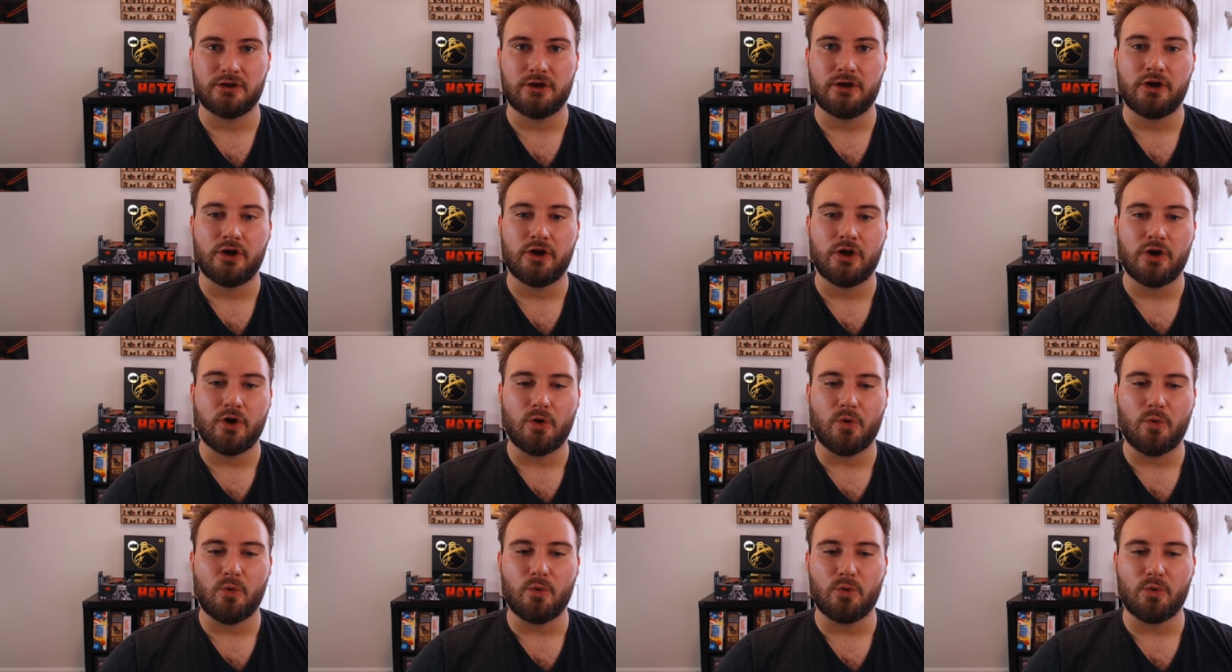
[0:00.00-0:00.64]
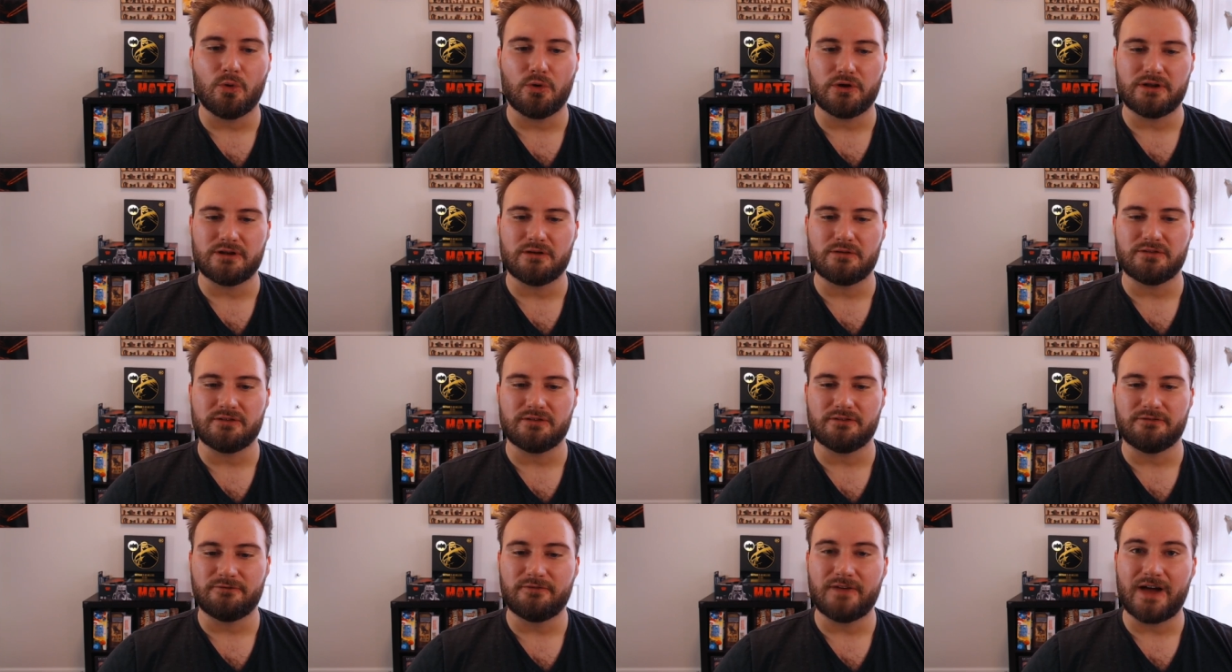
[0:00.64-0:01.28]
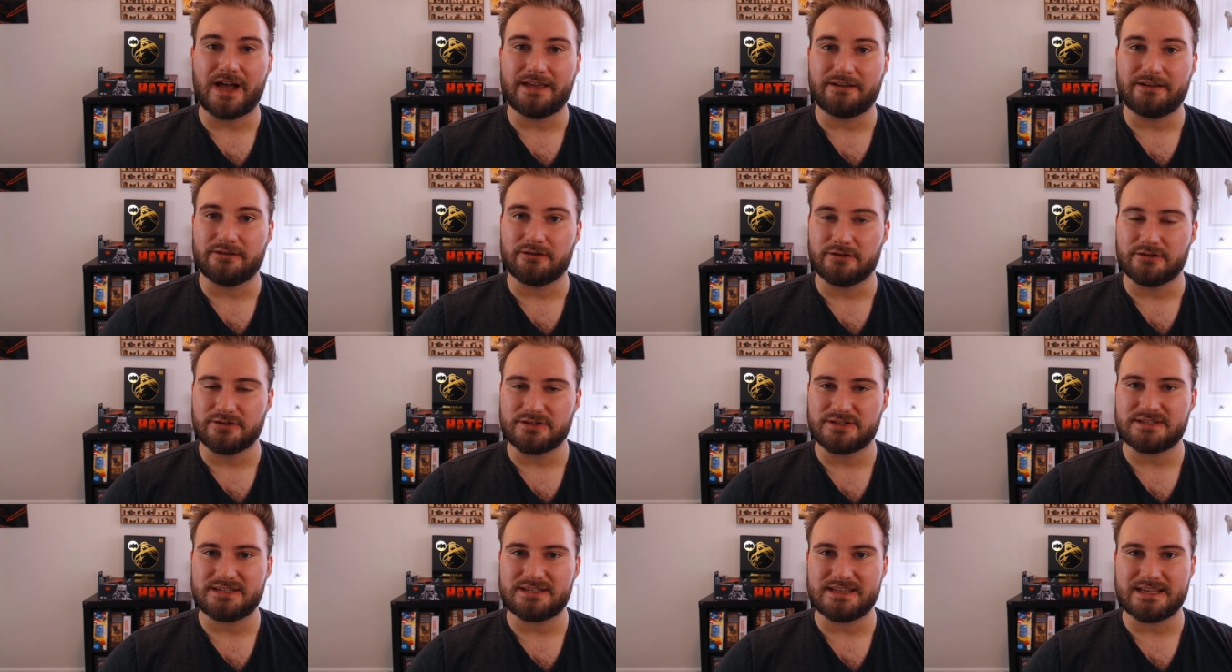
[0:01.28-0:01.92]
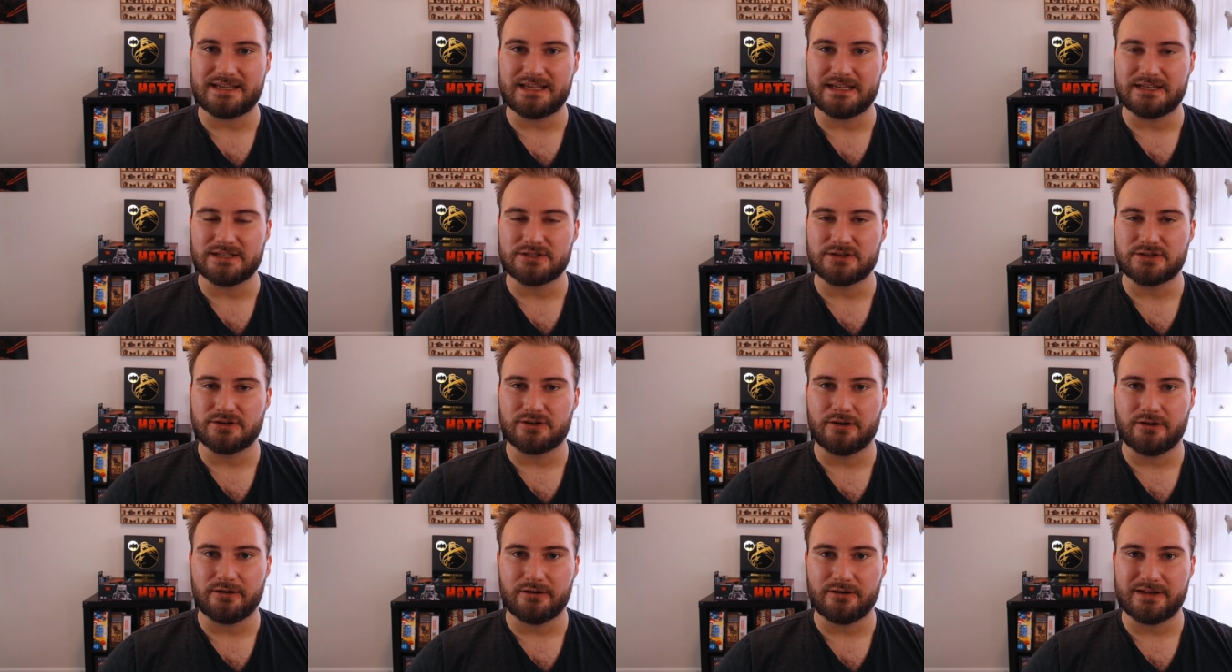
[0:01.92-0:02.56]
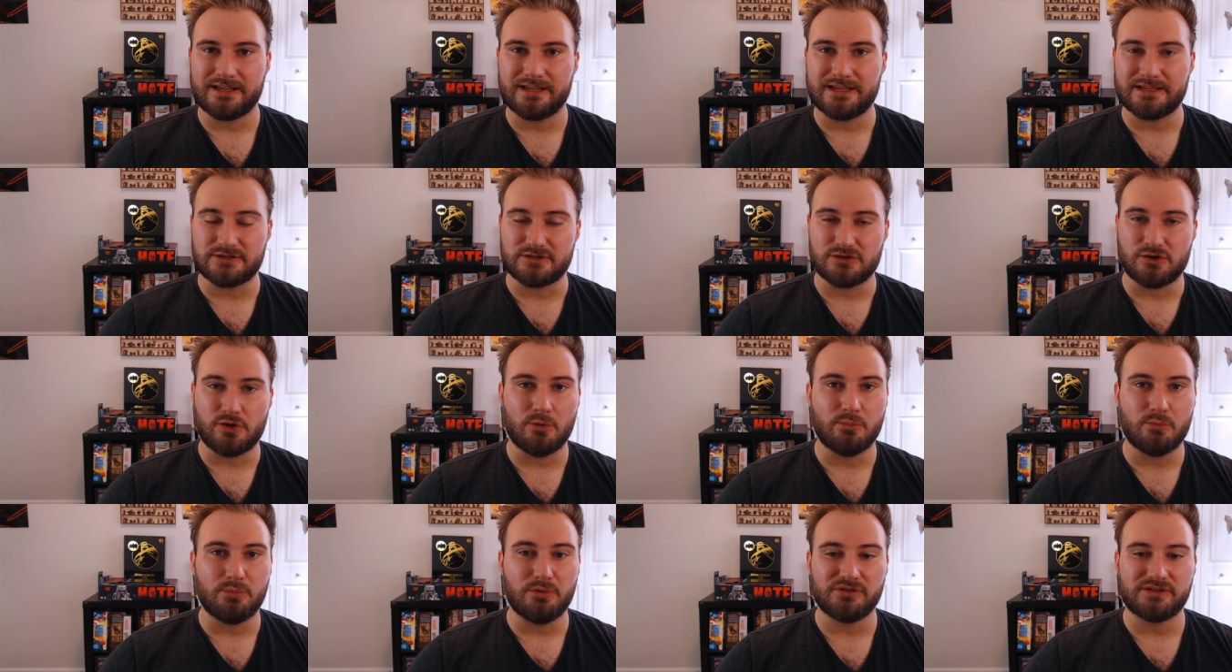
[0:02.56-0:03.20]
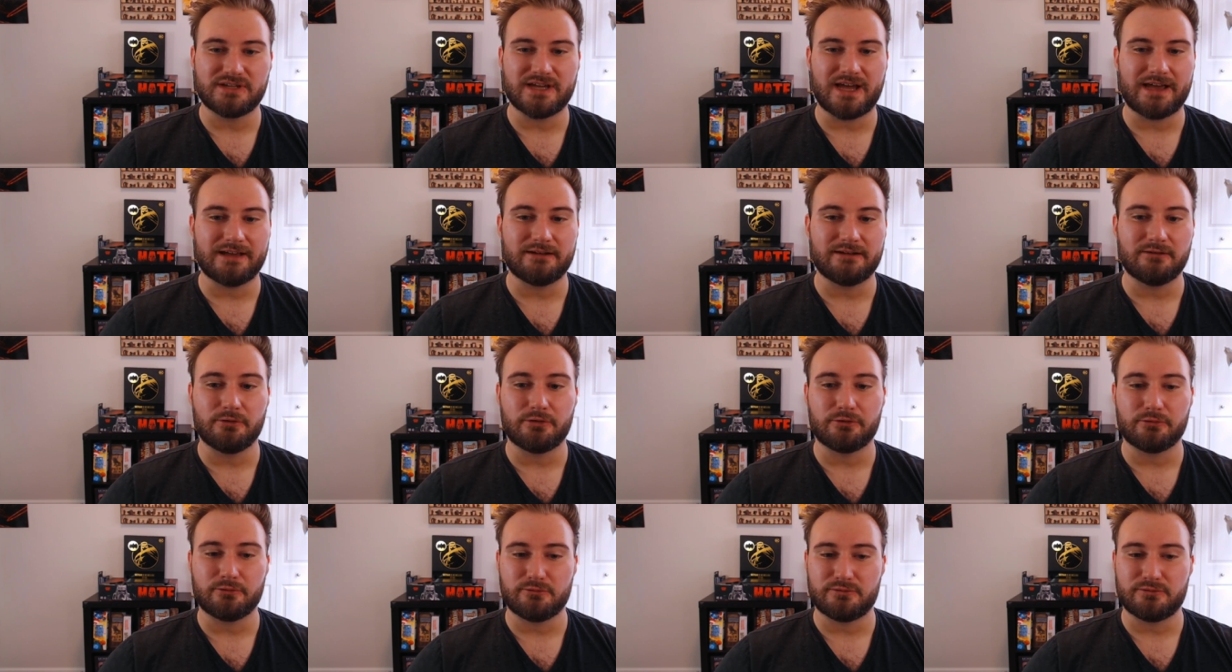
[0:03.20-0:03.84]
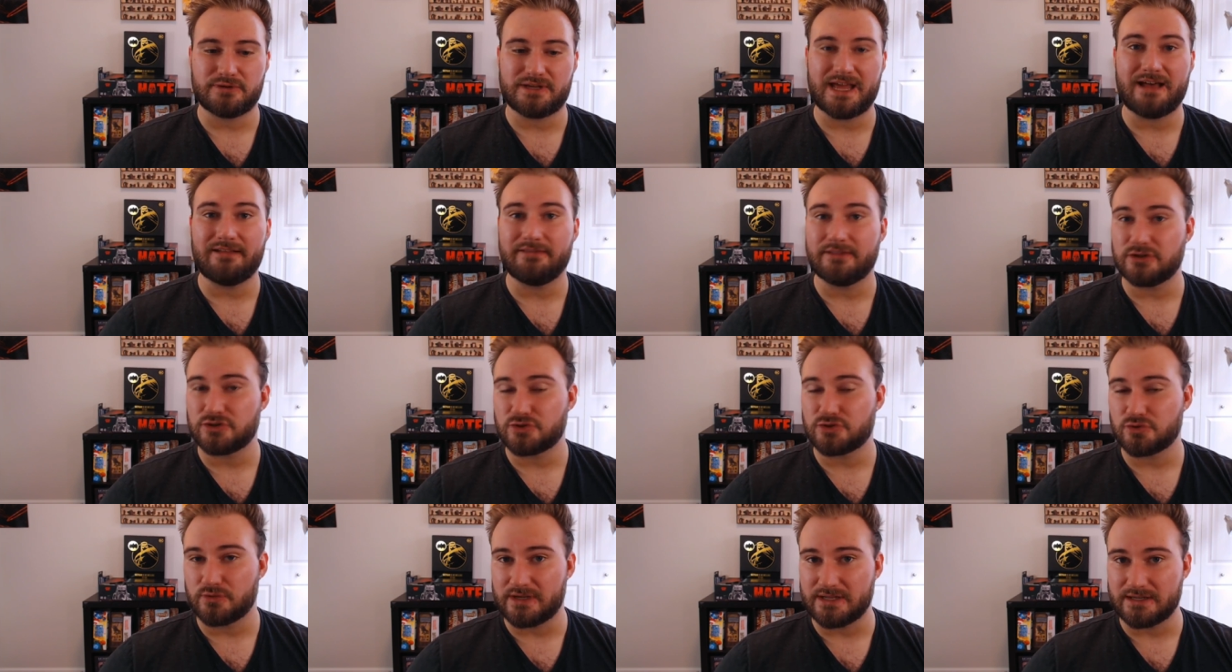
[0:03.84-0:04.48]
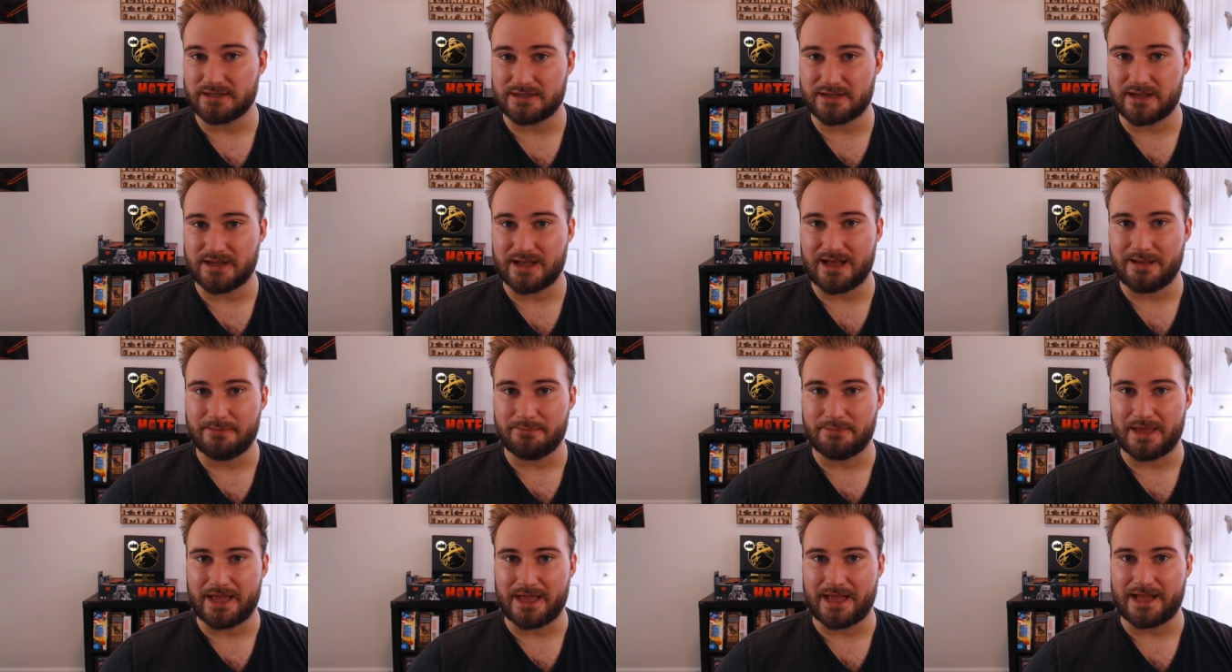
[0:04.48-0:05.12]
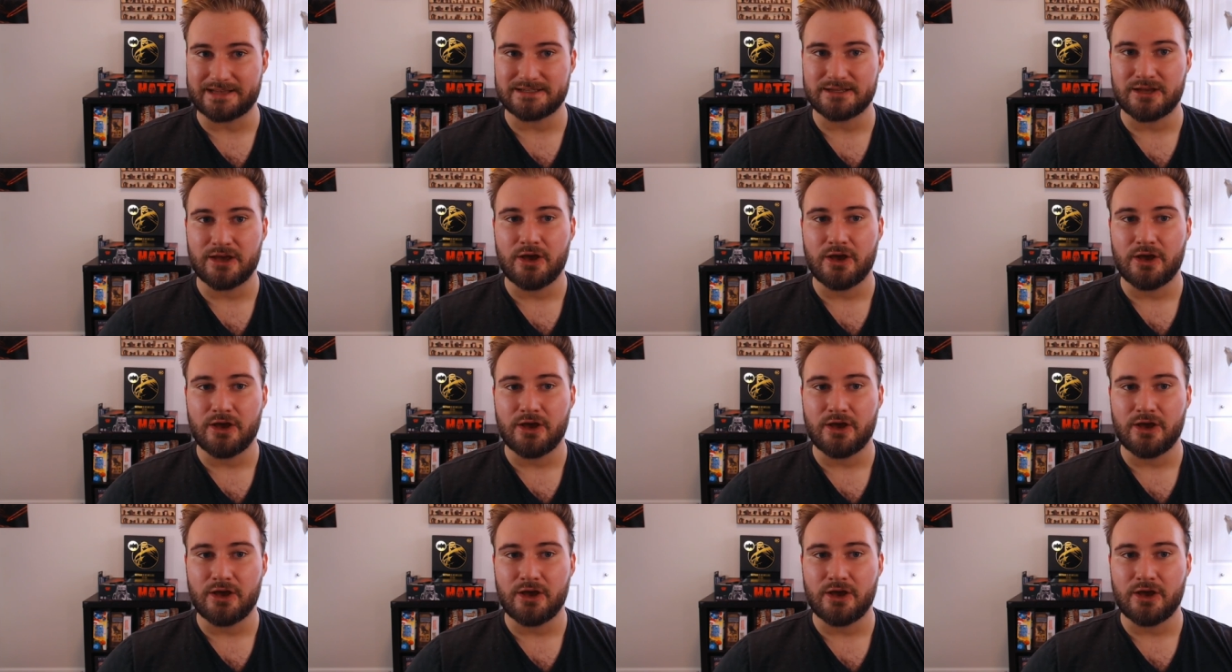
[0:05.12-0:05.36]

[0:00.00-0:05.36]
or, you know, the fighter seeking to earn his noble title through gallantry in combat,